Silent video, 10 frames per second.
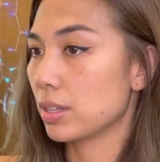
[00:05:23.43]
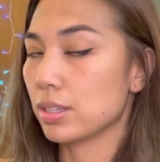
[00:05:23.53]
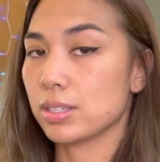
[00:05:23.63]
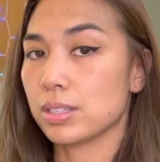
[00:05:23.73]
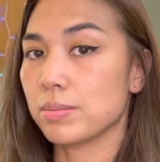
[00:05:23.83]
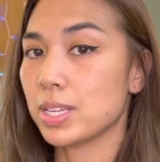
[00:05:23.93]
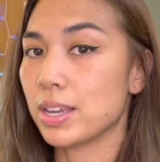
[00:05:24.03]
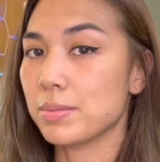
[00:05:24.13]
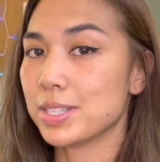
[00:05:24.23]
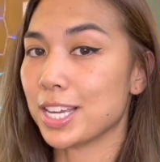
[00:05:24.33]

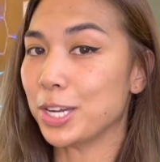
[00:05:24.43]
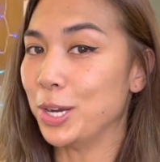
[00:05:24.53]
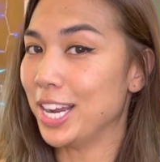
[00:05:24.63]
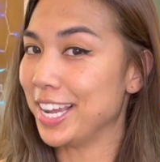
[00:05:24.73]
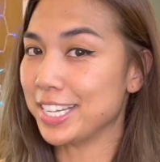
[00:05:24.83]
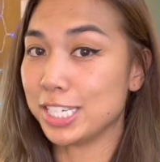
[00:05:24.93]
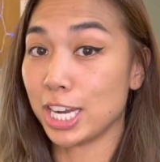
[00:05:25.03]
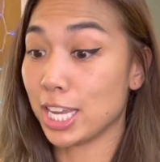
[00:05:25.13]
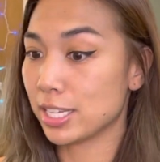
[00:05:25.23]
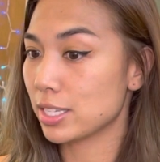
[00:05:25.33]
Sometimes I create a
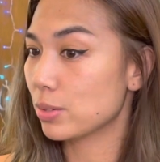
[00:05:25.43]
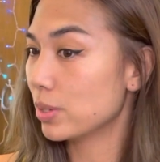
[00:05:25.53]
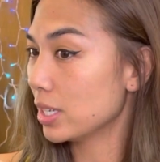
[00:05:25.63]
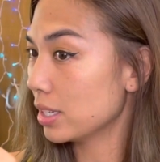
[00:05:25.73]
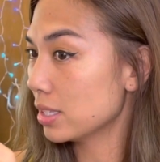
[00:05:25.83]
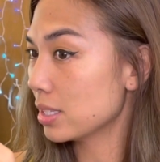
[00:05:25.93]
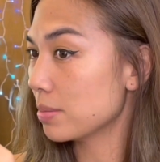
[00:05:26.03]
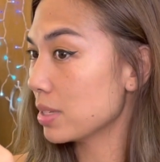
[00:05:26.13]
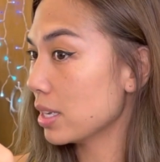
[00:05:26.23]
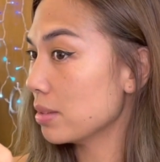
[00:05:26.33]
gigantic wing,
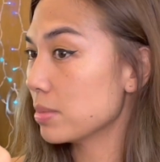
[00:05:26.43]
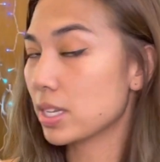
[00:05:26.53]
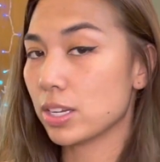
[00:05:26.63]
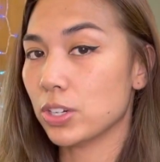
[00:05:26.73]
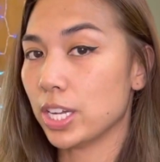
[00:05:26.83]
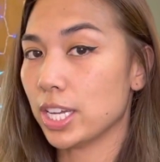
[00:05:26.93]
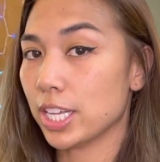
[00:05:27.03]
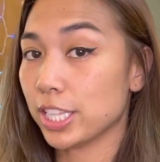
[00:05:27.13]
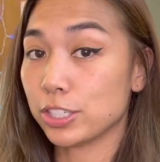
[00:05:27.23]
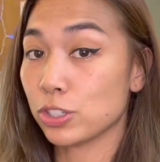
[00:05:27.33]
sometimes I create a
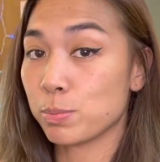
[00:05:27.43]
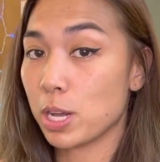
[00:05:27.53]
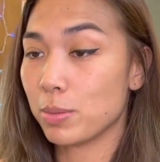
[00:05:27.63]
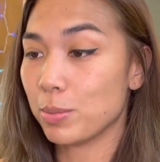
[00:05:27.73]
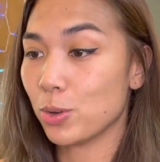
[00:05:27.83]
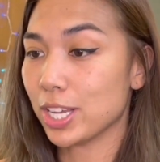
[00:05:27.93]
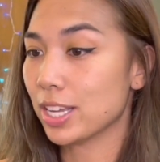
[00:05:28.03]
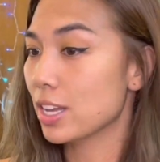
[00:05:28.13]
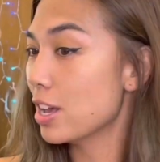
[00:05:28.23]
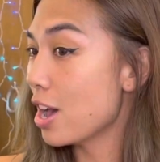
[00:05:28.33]
little small baby wing.
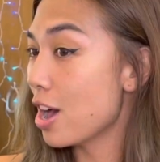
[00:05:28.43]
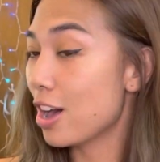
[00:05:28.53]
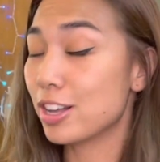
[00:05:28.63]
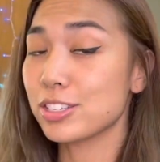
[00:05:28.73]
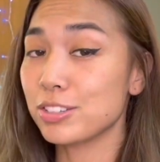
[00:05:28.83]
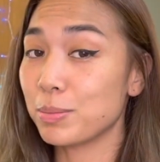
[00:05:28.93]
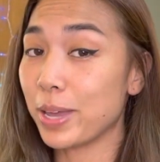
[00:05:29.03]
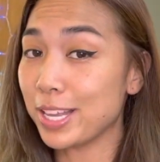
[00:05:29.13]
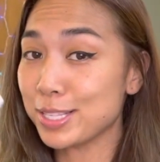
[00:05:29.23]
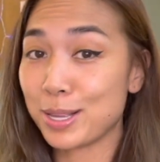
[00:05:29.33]
Also
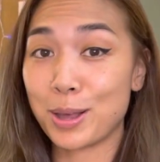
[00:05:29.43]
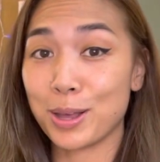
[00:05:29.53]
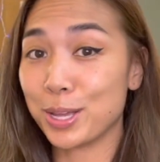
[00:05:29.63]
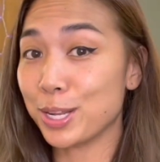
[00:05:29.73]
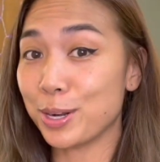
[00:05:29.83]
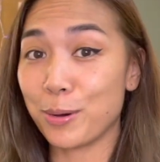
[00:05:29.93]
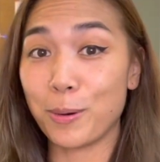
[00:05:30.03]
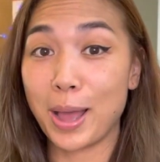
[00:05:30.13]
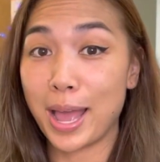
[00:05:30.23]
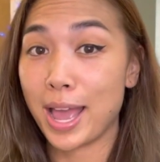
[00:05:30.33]
depends on, you know,
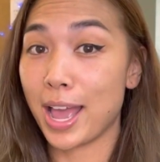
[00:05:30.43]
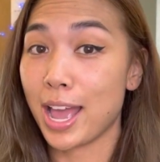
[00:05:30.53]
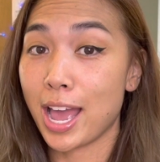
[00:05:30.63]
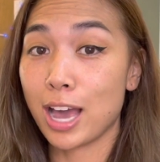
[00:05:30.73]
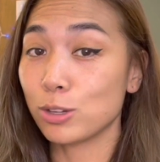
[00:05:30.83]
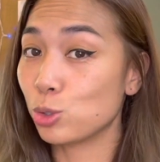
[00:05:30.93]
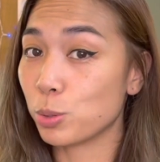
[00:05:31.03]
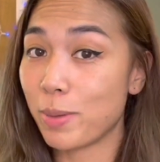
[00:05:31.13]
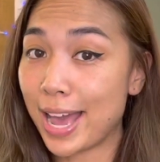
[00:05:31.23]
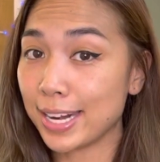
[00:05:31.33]
how
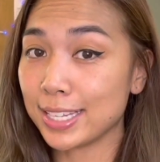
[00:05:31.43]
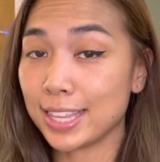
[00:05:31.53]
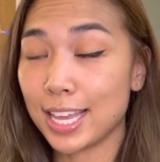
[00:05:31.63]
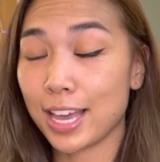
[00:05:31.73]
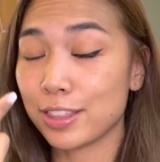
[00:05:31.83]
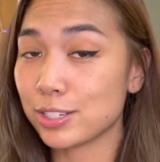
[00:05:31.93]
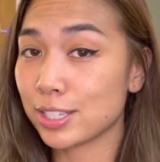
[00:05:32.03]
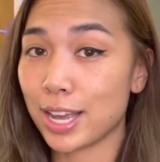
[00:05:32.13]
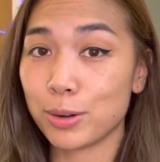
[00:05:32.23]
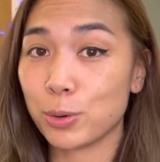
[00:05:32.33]
dramatic the other
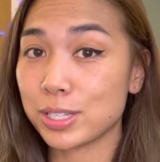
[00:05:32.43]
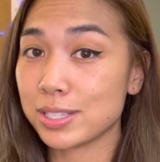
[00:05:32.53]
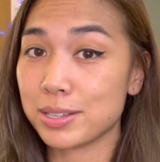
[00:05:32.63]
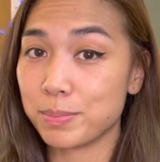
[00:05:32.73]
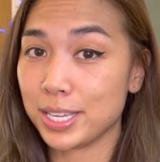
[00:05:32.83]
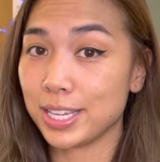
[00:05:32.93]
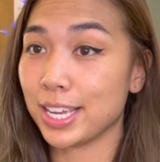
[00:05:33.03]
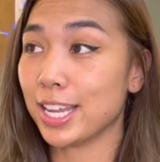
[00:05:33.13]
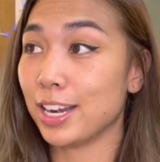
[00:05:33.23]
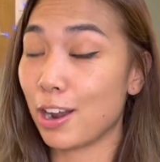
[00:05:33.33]
side wants to be
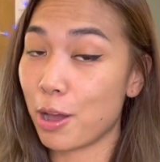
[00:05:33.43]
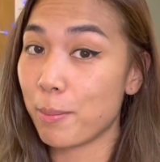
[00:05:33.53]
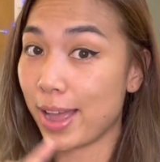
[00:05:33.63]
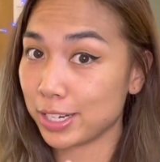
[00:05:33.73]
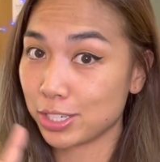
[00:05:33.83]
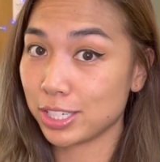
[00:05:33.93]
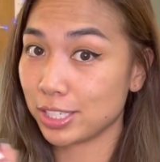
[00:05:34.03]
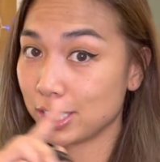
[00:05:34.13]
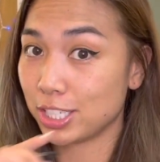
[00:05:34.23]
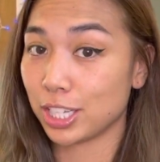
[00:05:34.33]
and not match
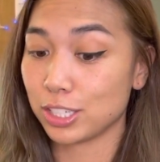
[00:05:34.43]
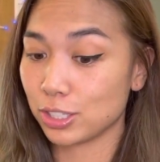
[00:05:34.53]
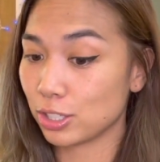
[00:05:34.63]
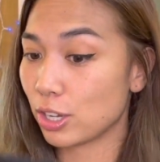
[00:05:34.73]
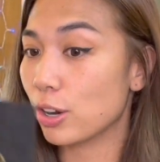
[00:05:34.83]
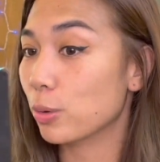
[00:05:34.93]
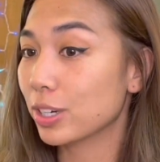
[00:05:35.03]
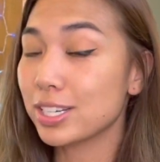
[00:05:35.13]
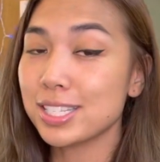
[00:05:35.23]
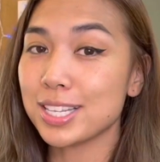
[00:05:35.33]
each other. So we're
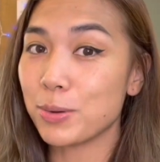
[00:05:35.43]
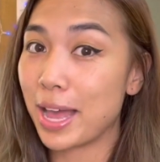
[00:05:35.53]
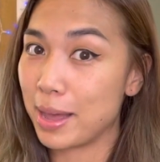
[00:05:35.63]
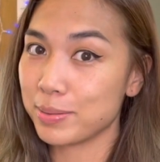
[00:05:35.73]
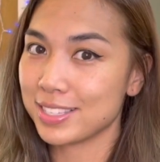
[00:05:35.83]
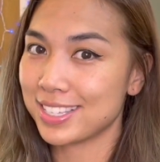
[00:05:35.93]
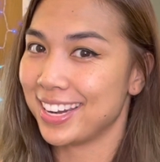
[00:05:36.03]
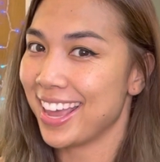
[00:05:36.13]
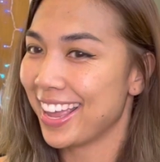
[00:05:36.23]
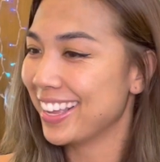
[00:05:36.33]
going to see what happens
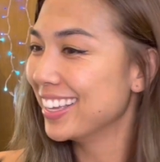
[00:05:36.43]
today.